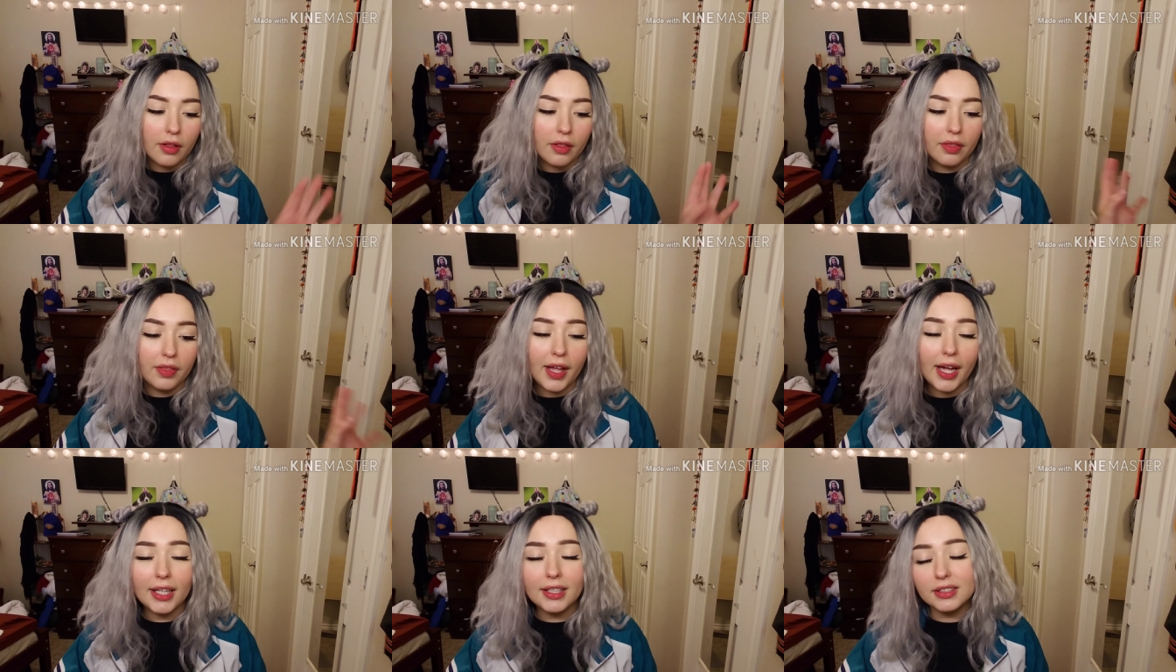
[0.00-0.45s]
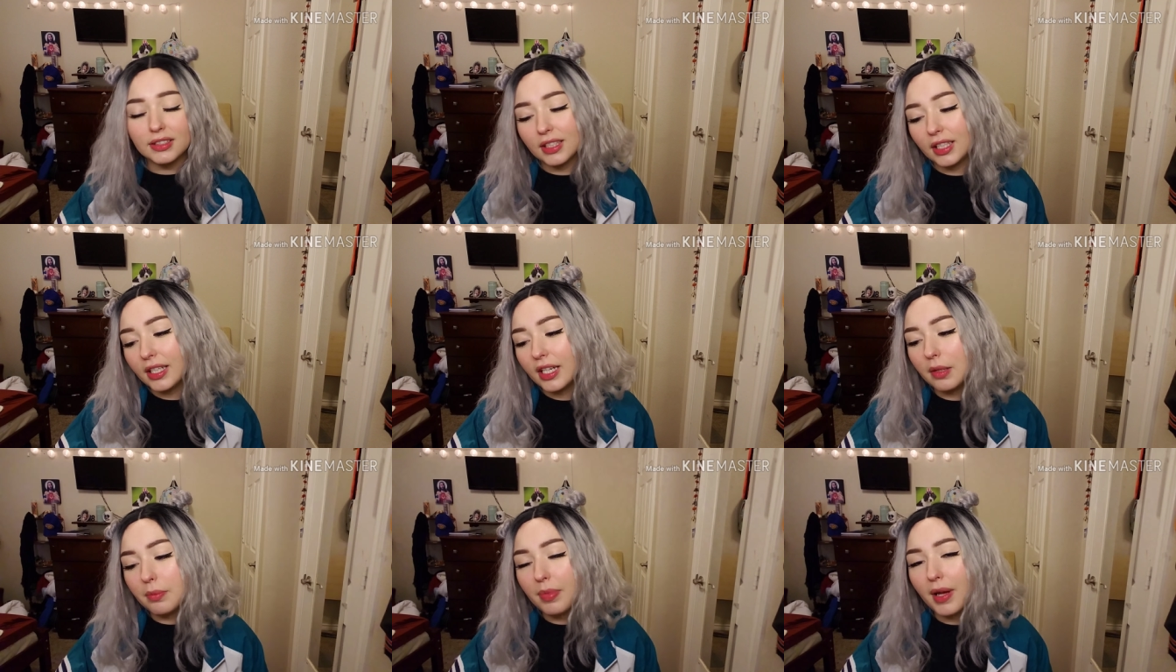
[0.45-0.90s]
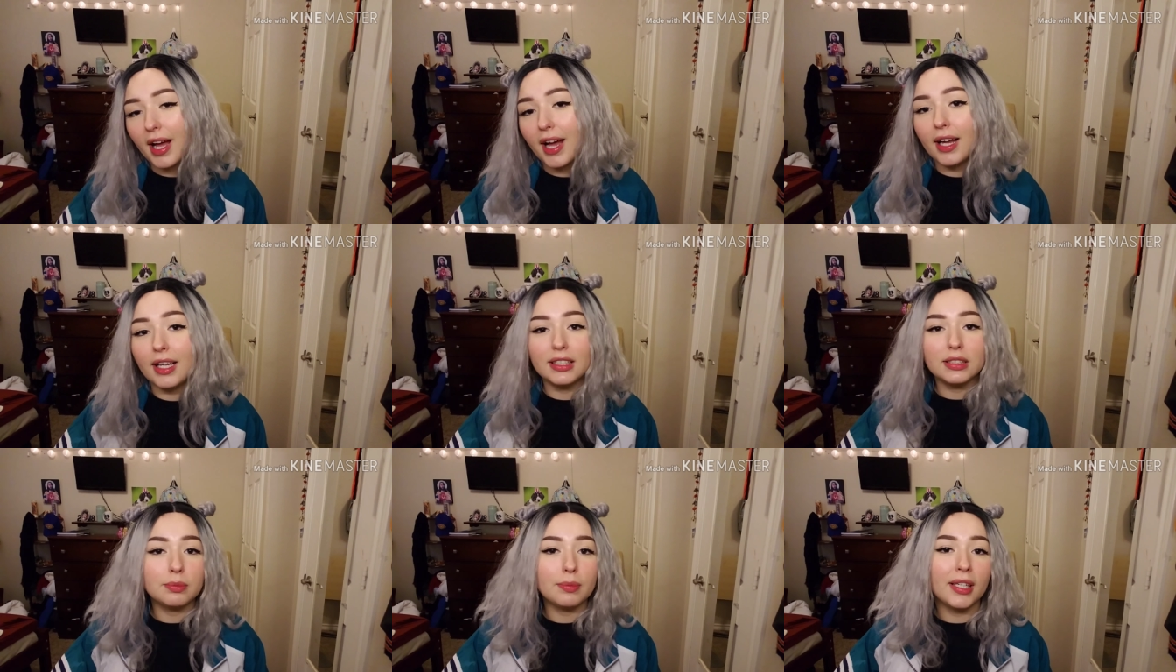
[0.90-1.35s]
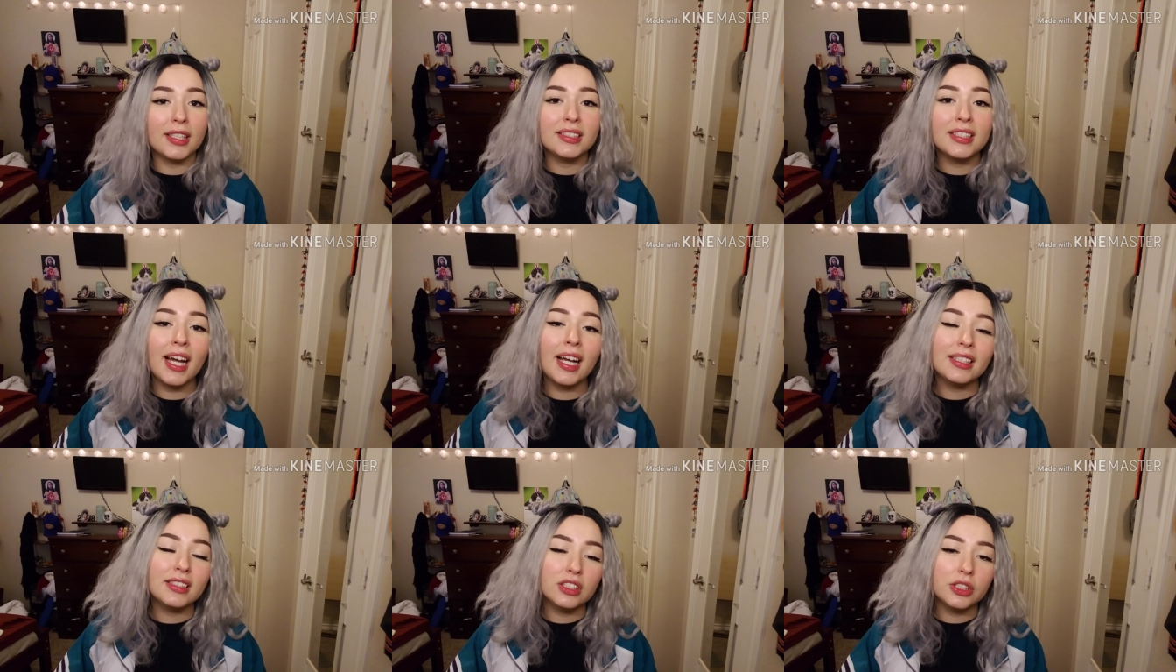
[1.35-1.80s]
That done and past, my
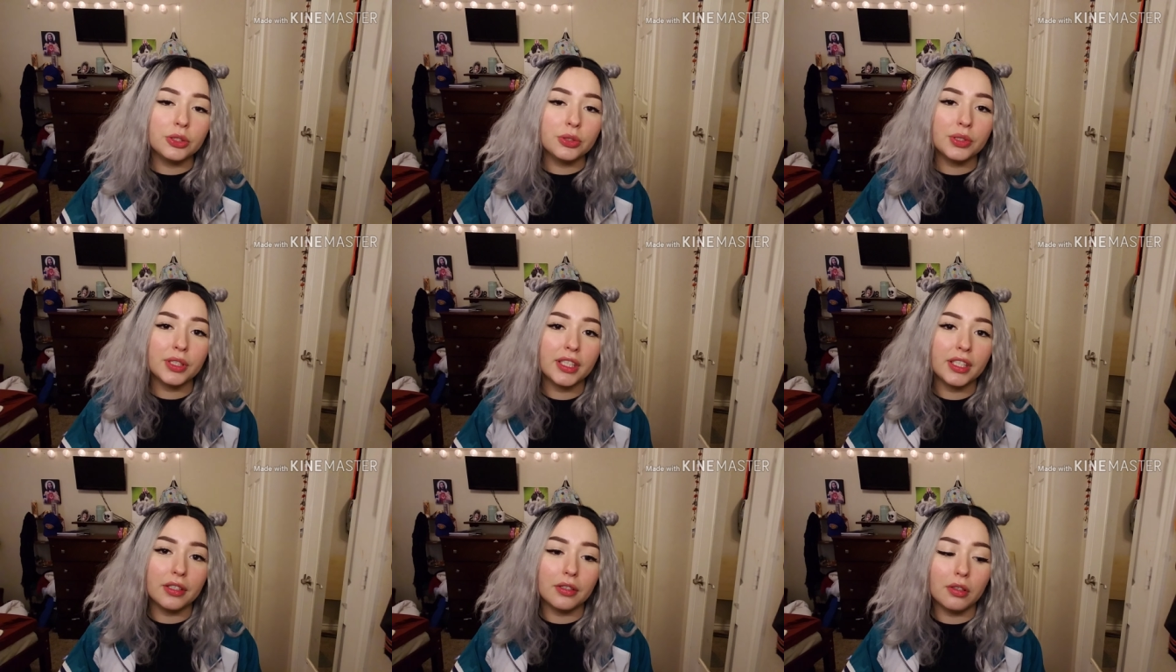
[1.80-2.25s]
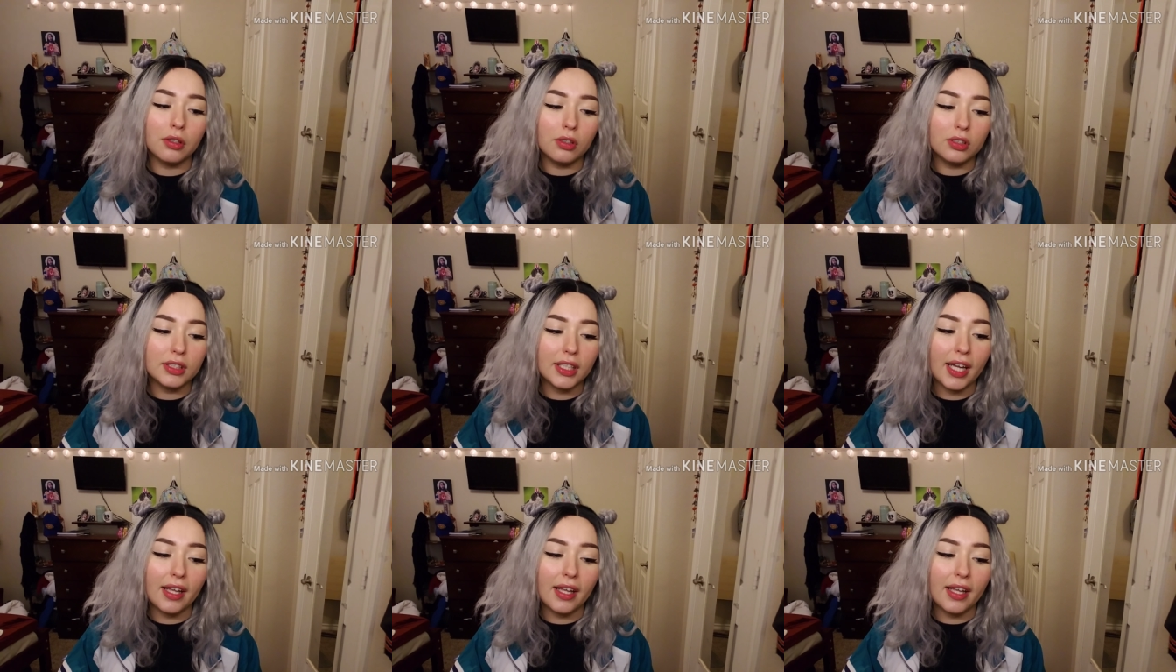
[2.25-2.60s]
tattoo healed,